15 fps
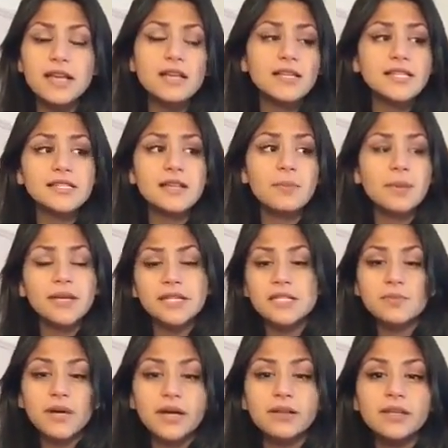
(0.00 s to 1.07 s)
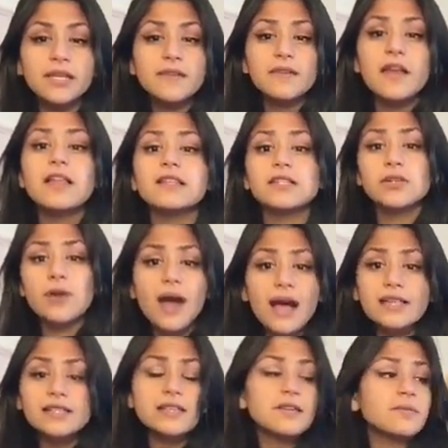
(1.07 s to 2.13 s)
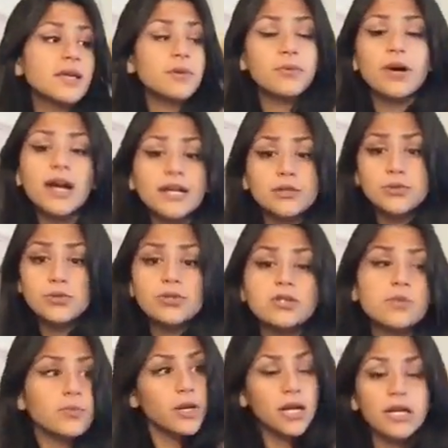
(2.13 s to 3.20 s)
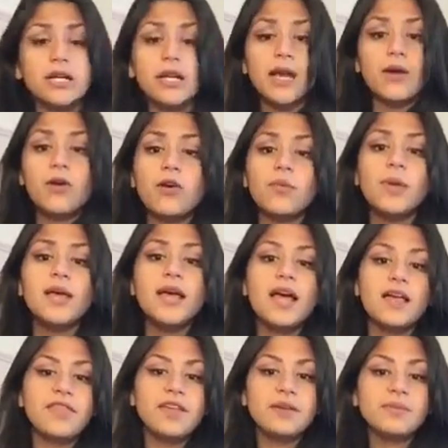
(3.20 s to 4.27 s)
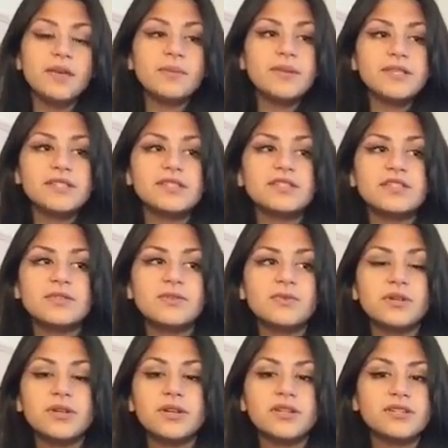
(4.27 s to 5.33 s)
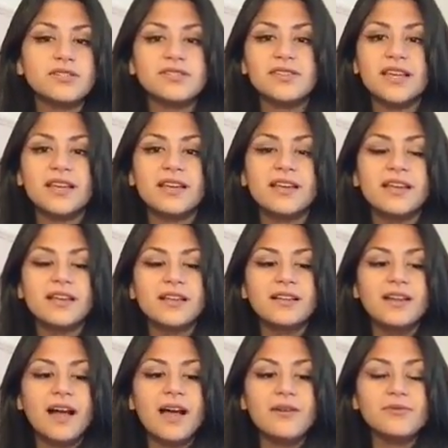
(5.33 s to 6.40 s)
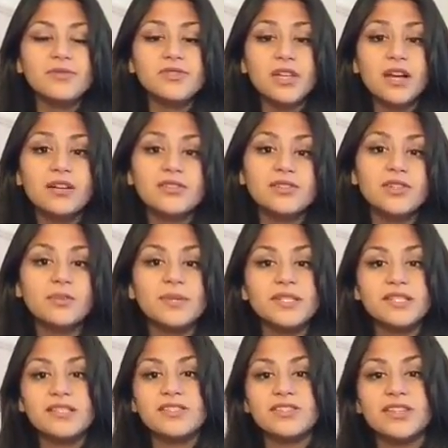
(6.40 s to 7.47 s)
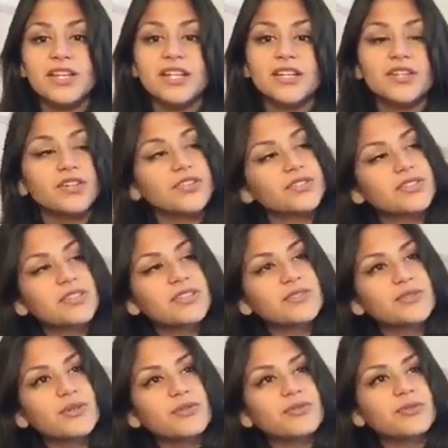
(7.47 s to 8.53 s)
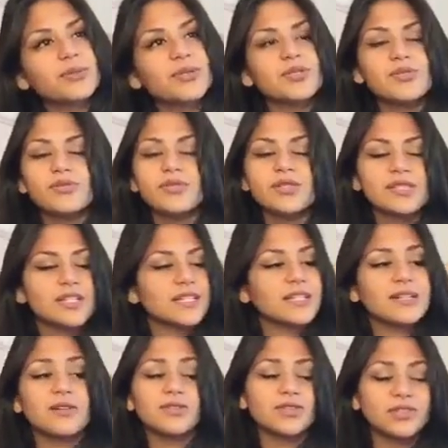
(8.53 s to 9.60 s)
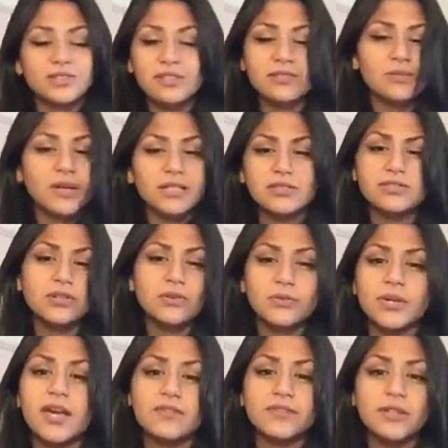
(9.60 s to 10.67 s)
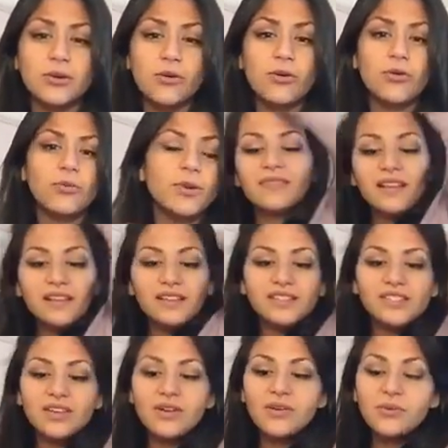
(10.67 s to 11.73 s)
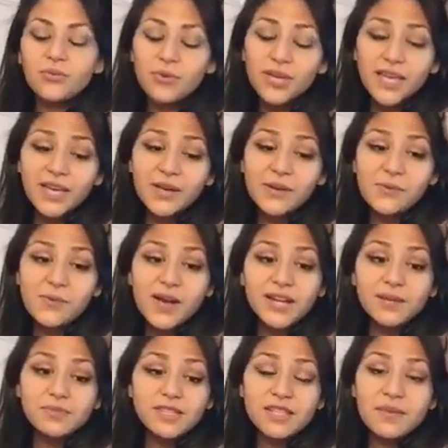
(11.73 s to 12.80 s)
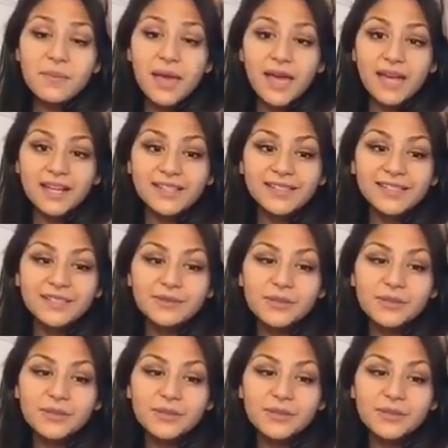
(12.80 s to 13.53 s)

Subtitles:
He's about to leave. Let's go ask him. Like, we gotta do this or we're not gonna get home. And then me and my sister were just like, I was young, so my sister like looked over me. She was like, come on, let's go. We have to go home. So we went up to the man.